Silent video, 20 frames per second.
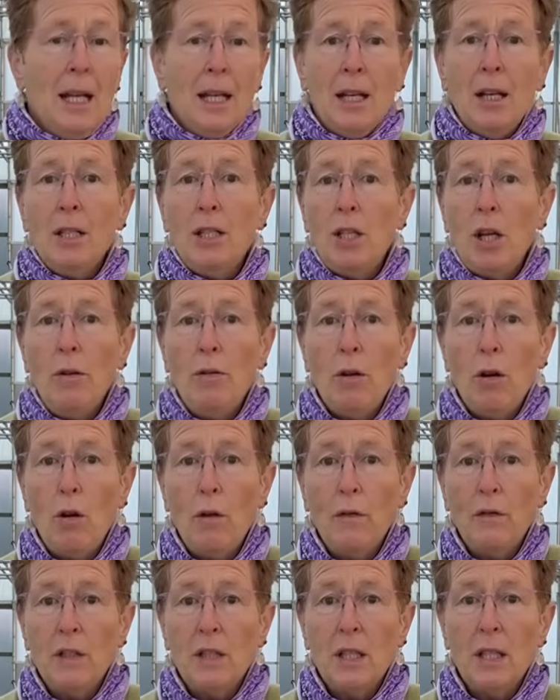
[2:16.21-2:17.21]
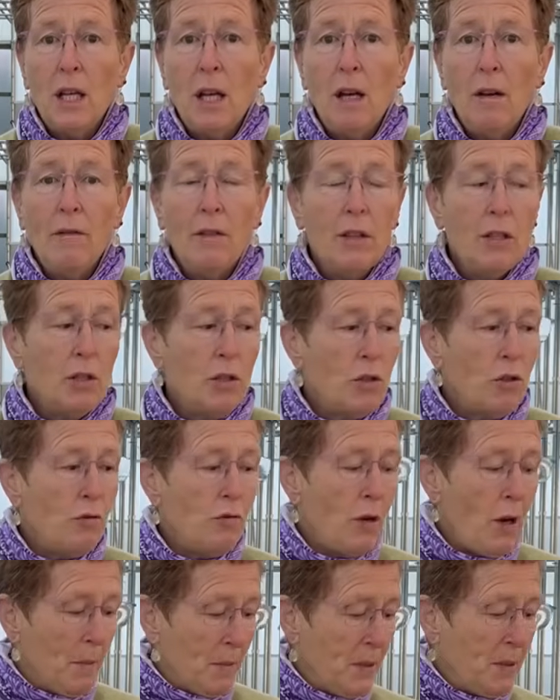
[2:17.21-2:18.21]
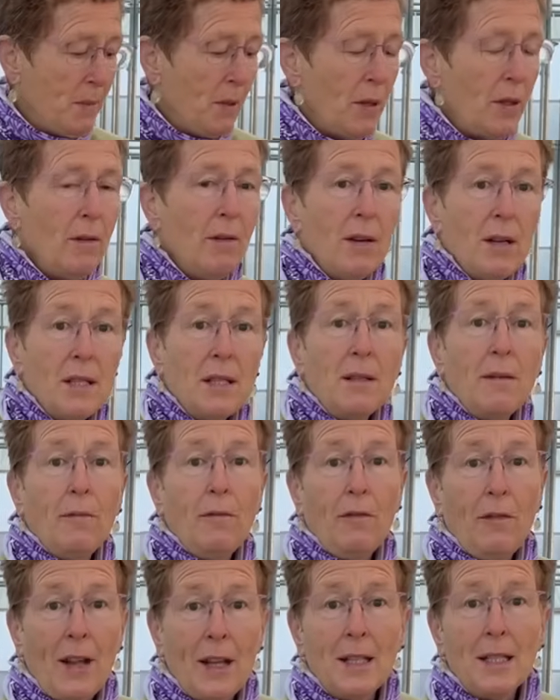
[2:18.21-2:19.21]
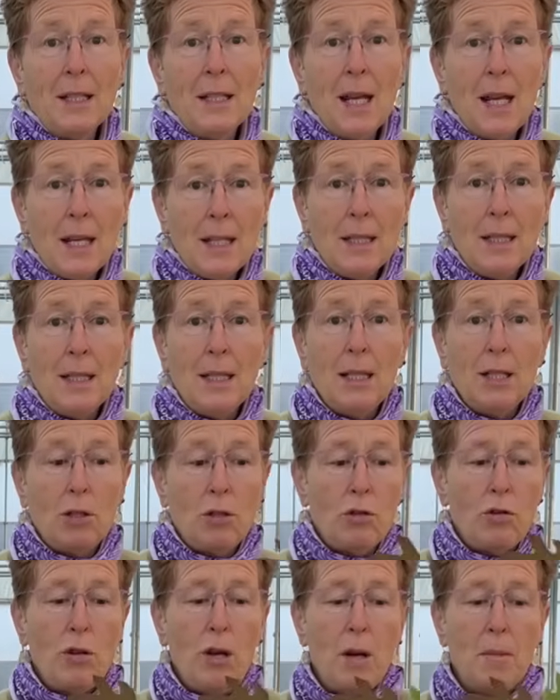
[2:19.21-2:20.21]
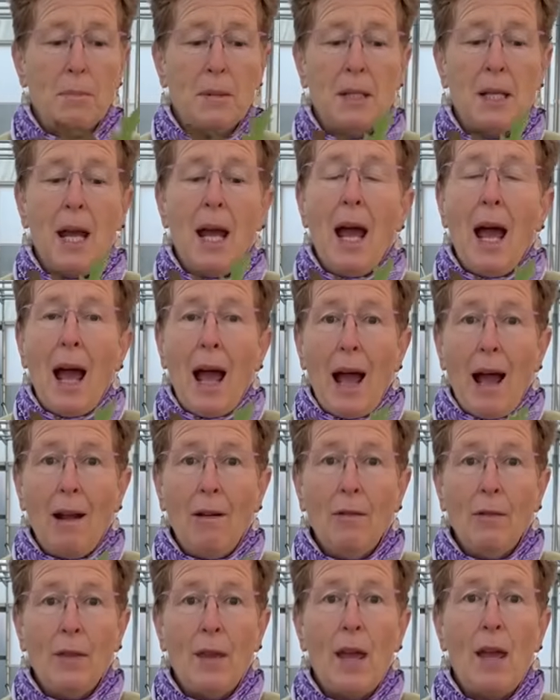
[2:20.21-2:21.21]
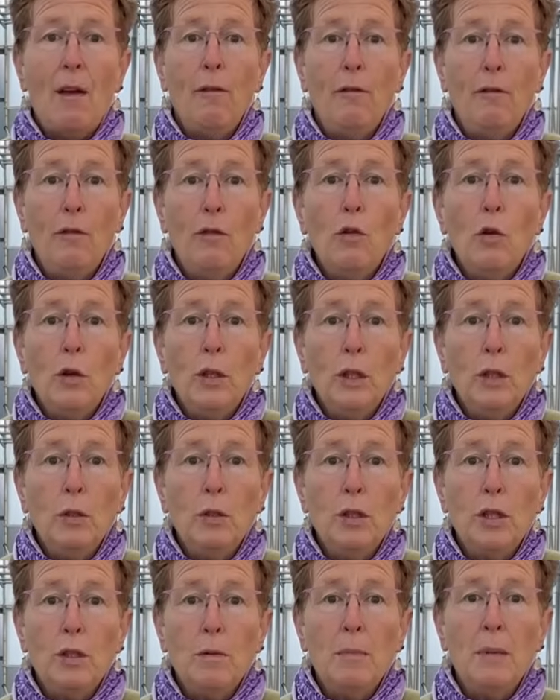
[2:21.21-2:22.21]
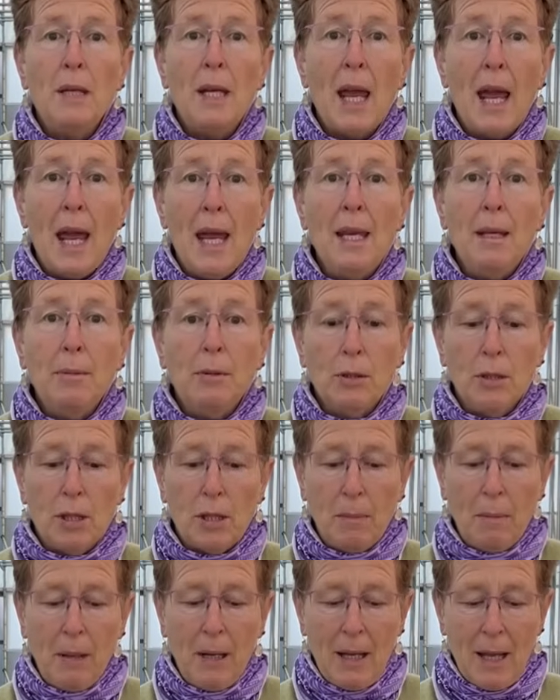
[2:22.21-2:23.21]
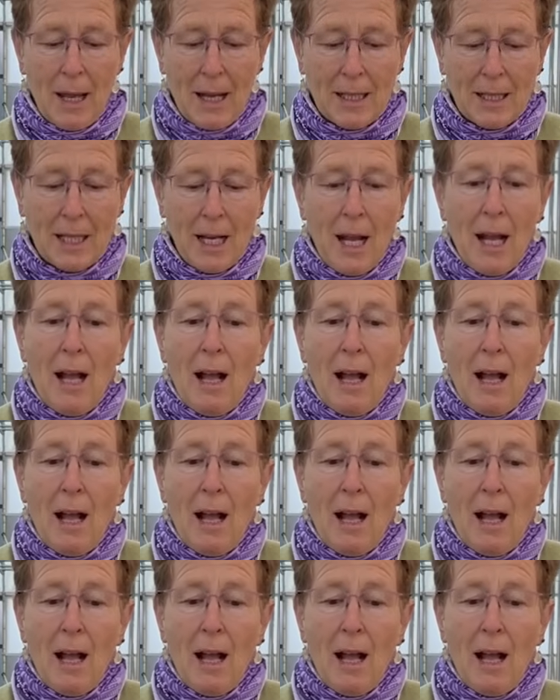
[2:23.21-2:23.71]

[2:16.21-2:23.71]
Now, I don't often cover the shrubs, but there are some fantastic shrubs out there for you to be able to plant.